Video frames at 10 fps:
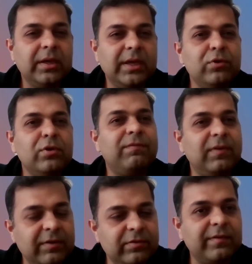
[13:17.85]
give you a
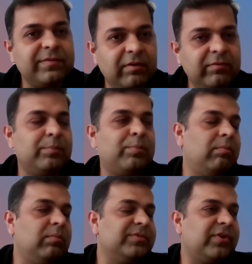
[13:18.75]
flavor of some of the
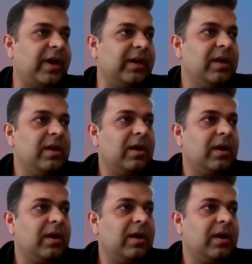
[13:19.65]
problems, right?